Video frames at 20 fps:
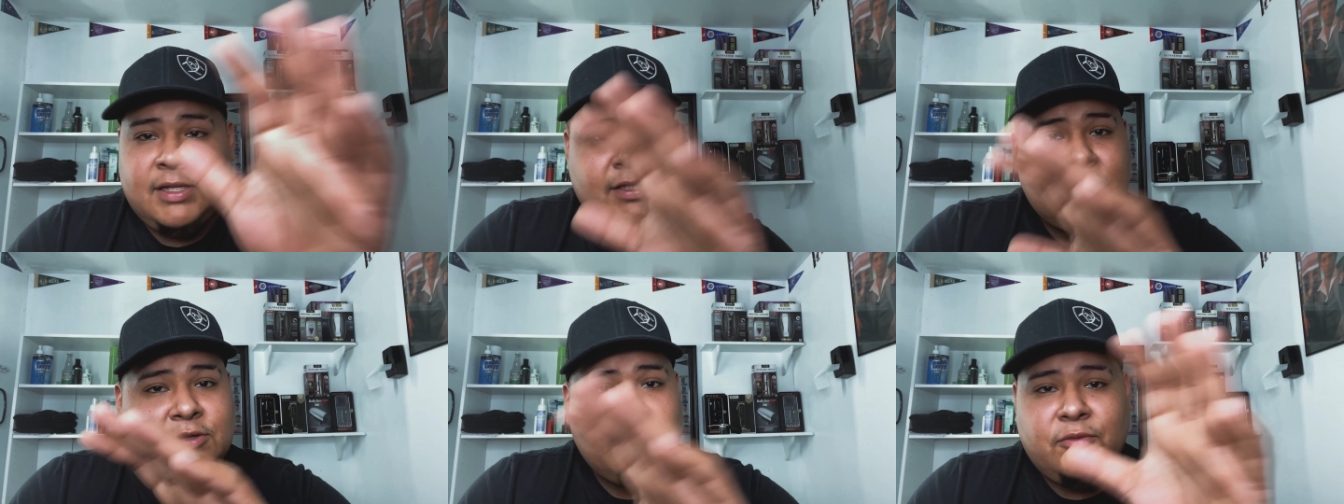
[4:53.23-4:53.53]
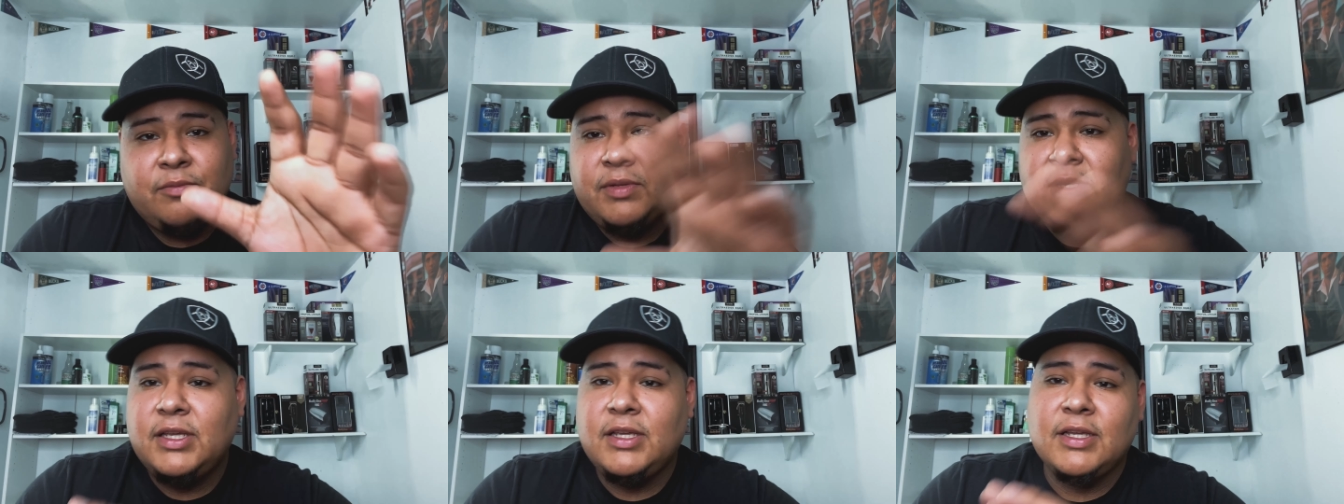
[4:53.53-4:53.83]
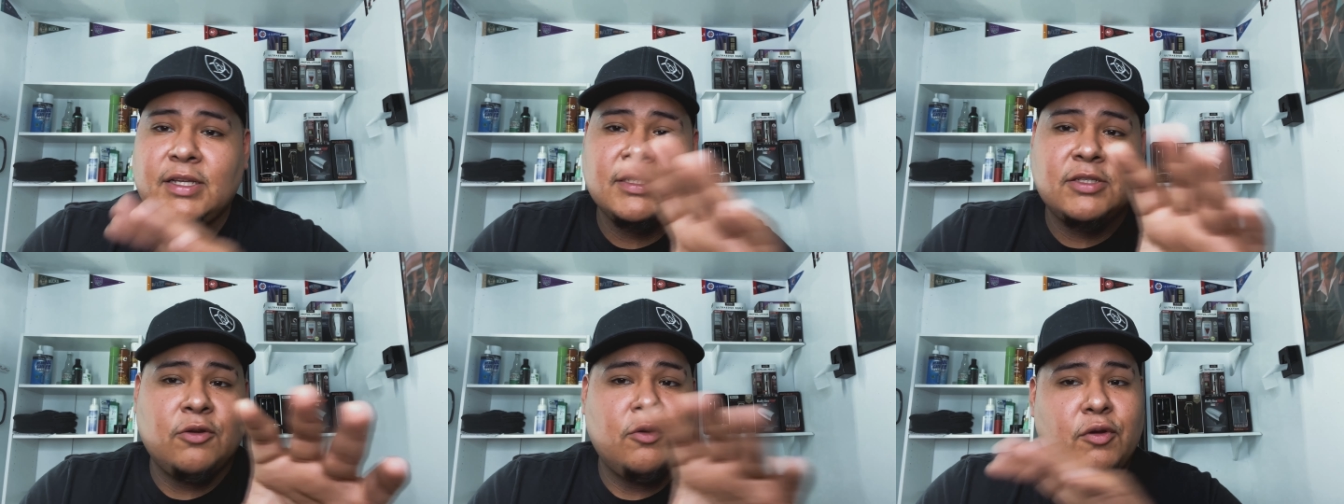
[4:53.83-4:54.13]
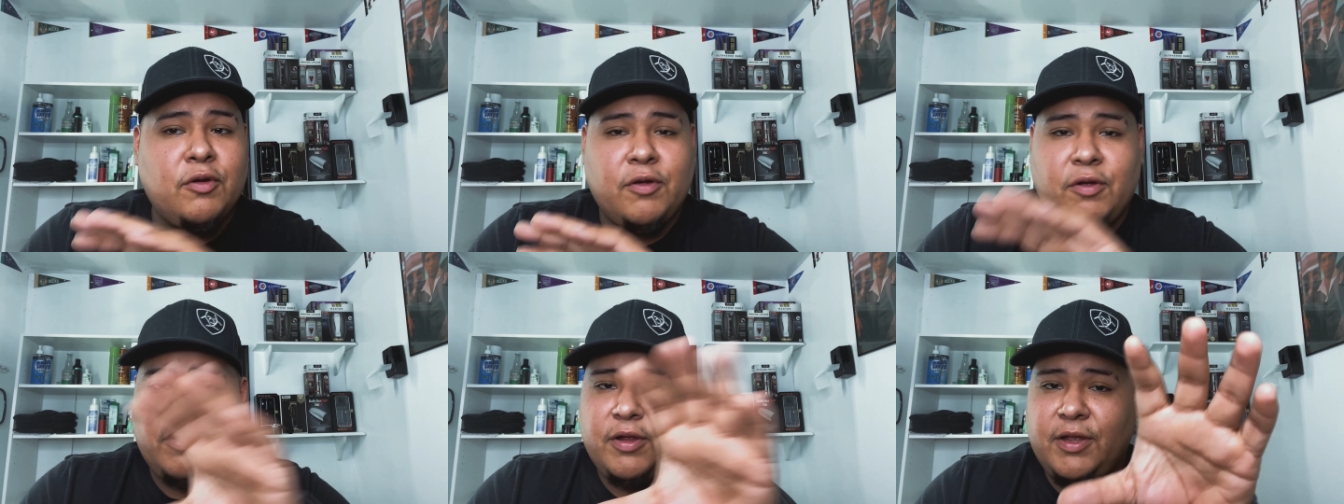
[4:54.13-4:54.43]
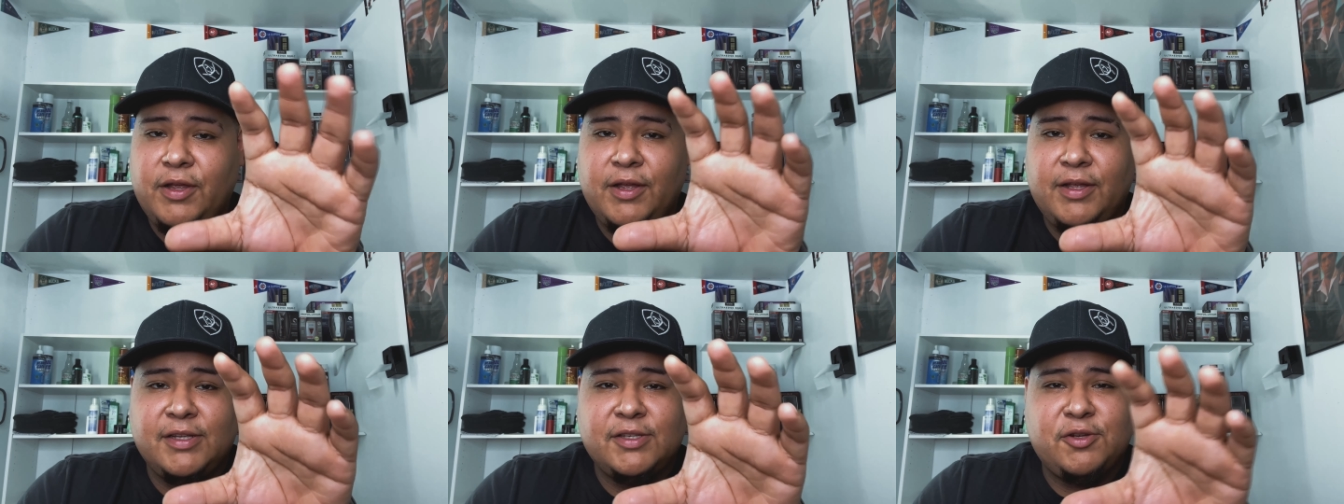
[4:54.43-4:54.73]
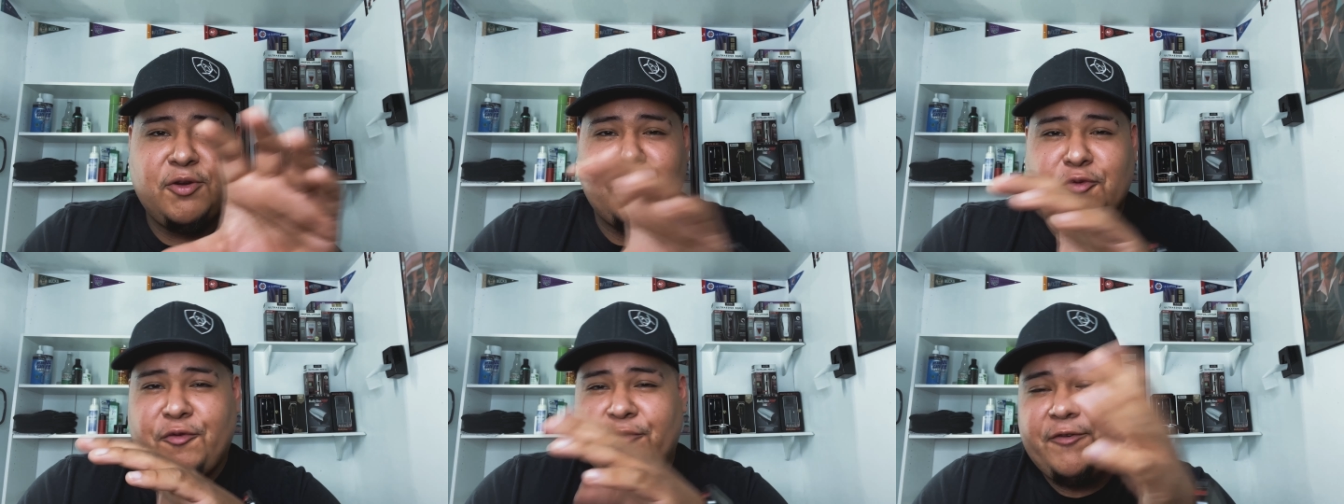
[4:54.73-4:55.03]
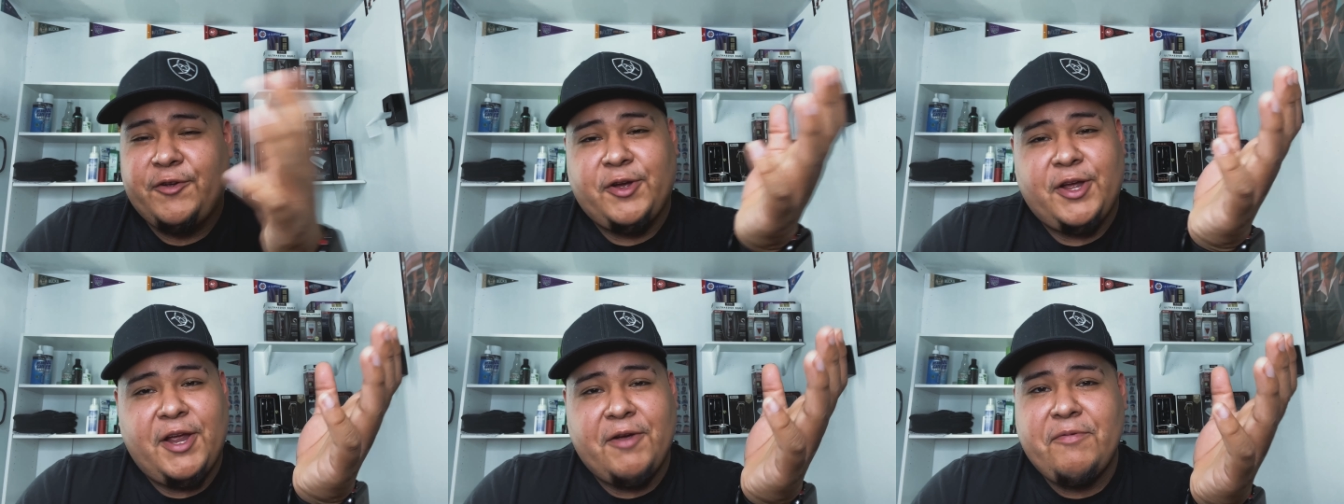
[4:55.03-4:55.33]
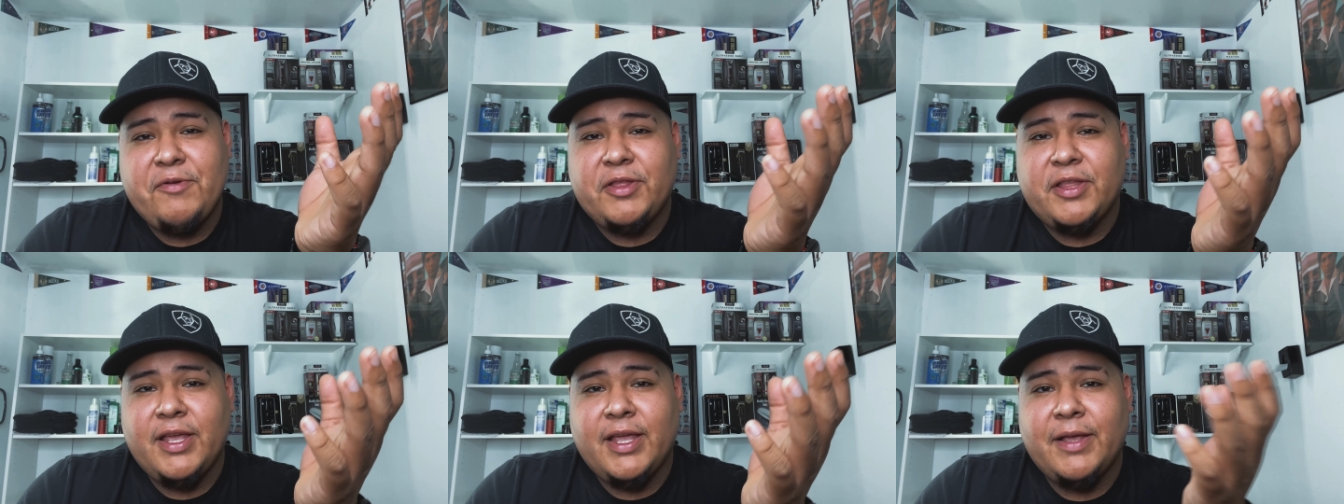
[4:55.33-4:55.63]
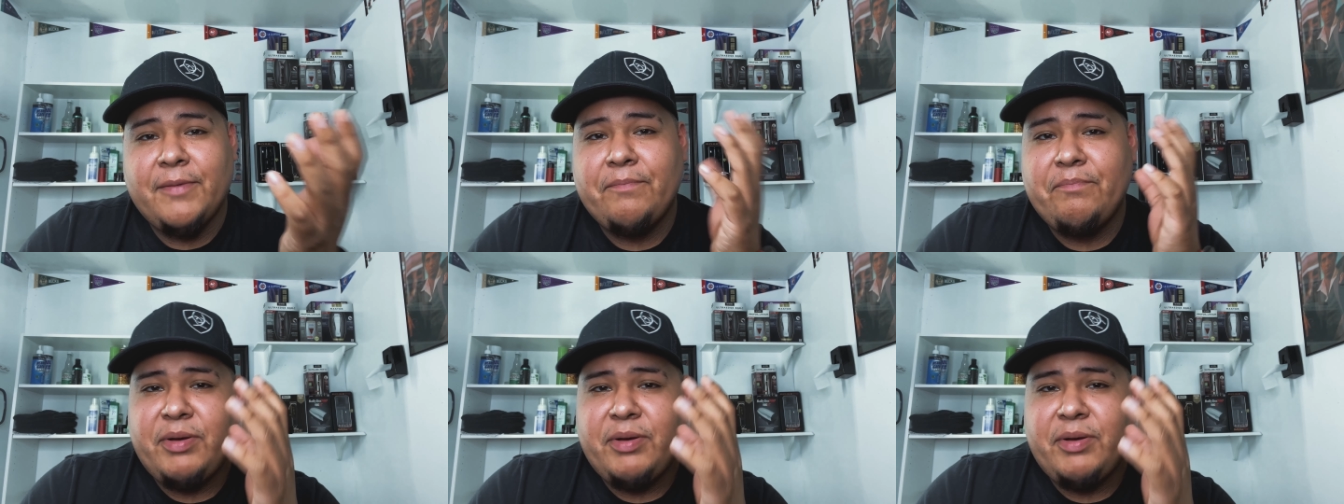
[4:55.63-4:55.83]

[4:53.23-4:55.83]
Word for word: it's going to be, it's going to, it's going to reveal everything.